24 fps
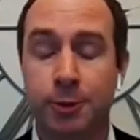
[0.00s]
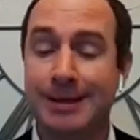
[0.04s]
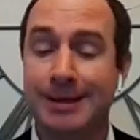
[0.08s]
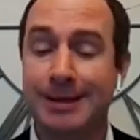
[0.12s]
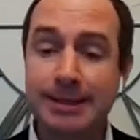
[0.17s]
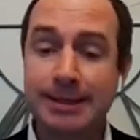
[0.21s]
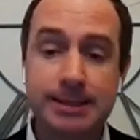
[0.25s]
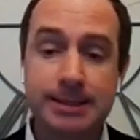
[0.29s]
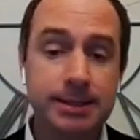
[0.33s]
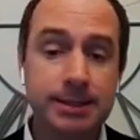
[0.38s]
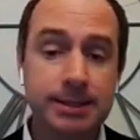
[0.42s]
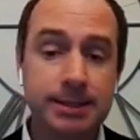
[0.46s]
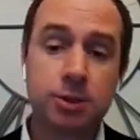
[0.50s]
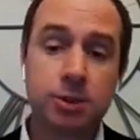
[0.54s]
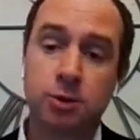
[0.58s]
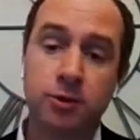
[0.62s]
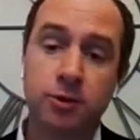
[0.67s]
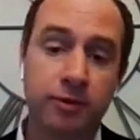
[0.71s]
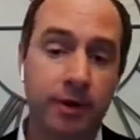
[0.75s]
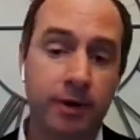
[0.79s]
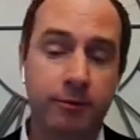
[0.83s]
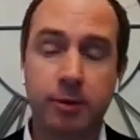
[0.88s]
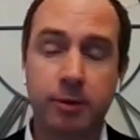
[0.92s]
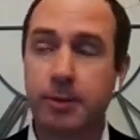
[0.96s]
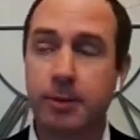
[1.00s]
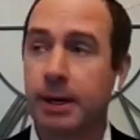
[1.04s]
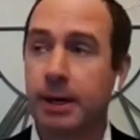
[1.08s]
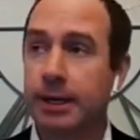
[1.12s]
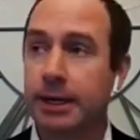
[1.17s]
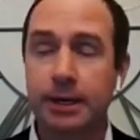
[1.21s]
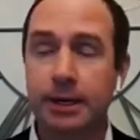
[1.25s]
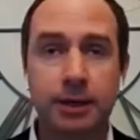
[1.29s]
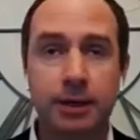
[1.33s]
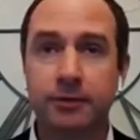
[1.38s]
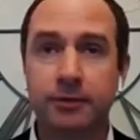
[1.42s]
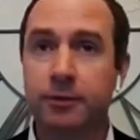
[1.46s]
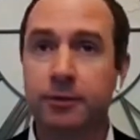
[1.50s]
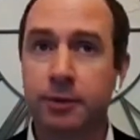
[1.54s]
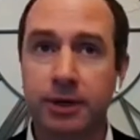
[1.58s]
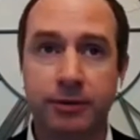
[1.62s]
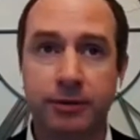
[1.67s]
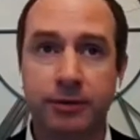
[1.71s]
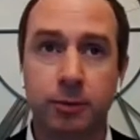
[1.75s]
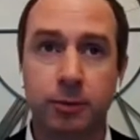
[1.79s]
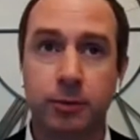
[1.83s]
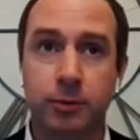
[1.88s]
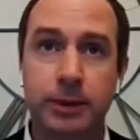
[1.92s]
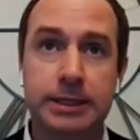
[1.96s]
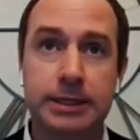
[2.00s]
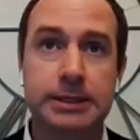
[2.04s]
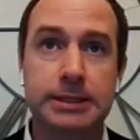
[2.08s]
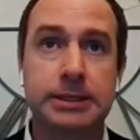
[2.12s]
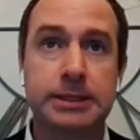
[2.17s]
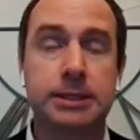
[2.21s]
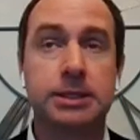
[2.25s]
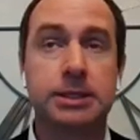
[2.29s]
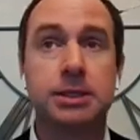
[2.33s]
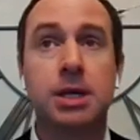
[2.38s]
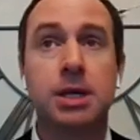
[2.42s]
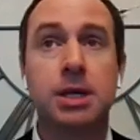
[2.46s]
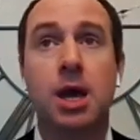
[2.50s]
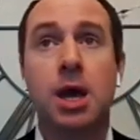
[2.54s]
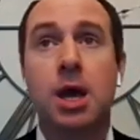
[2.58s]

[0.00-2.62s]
And this isn't true for everybody and for different reasons.